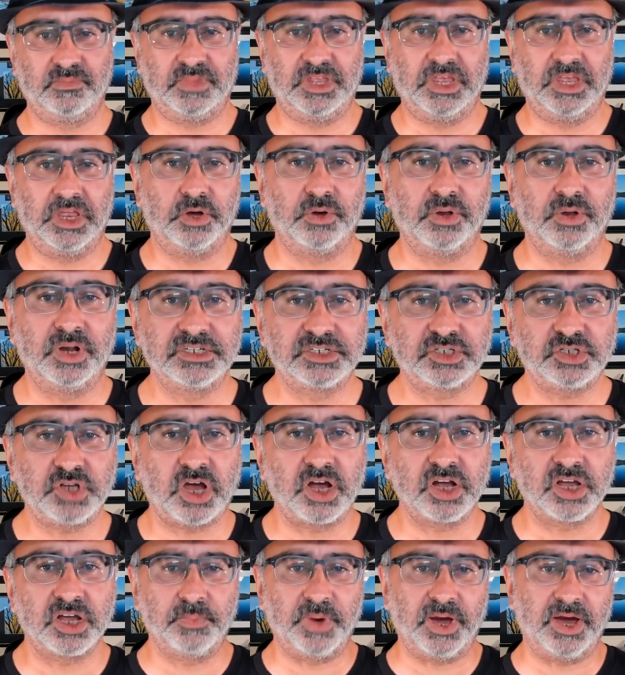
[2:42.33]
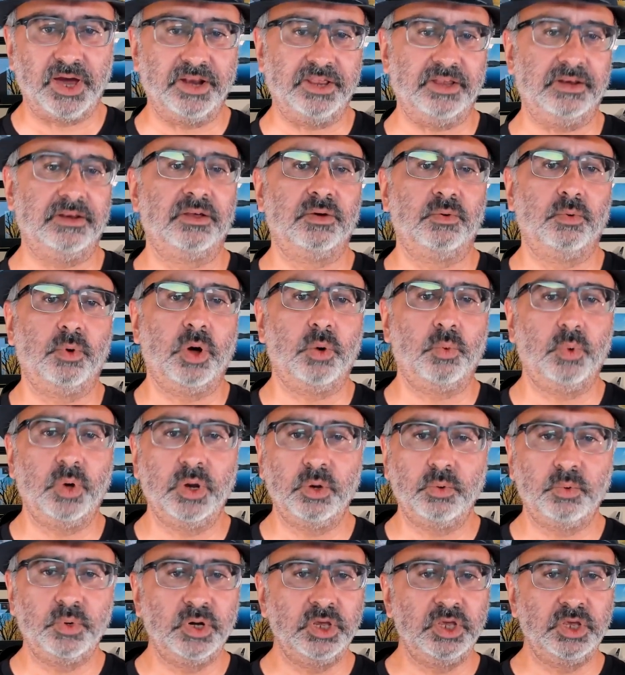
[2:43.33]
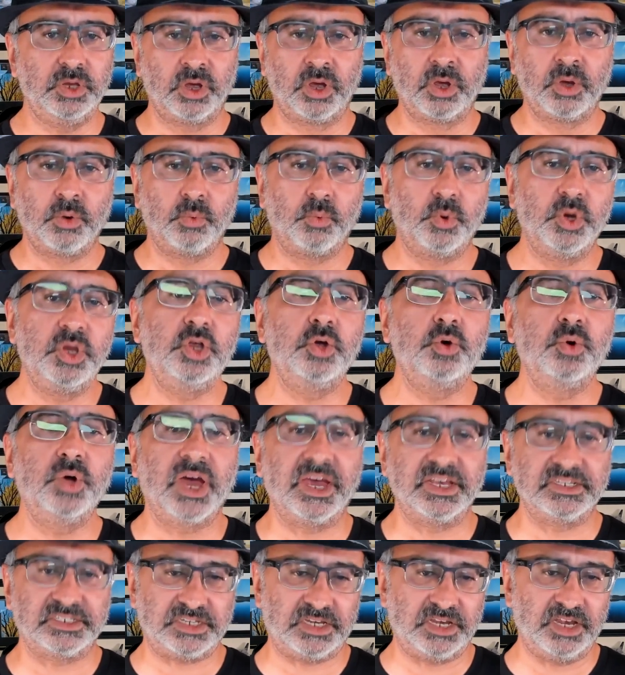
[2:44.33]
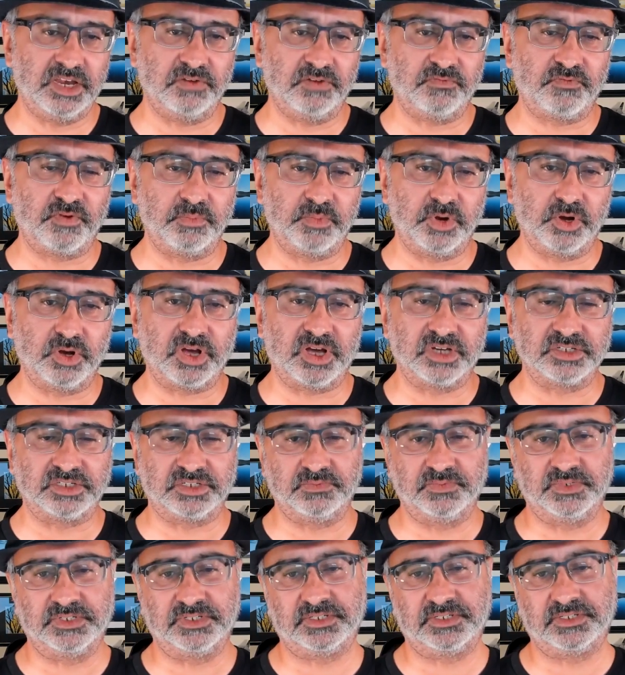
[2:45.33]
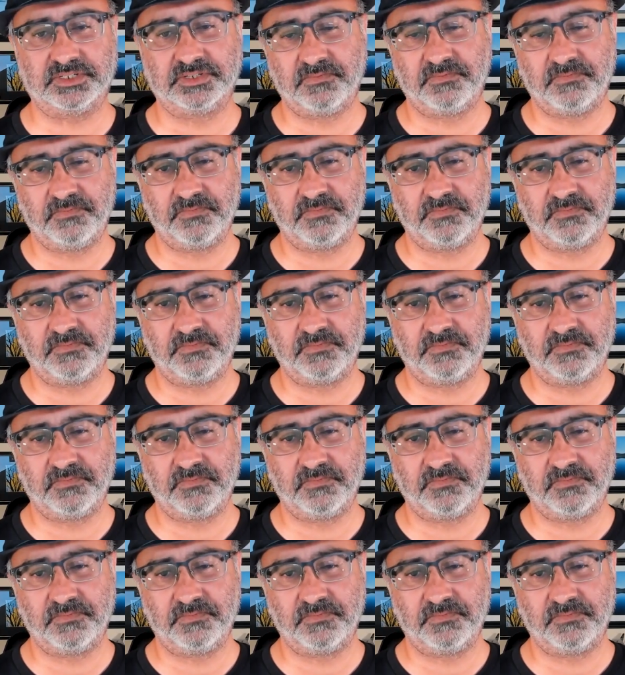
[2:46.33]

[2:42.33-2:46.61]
let's talk about it. Well, what do you guys hear from your customers?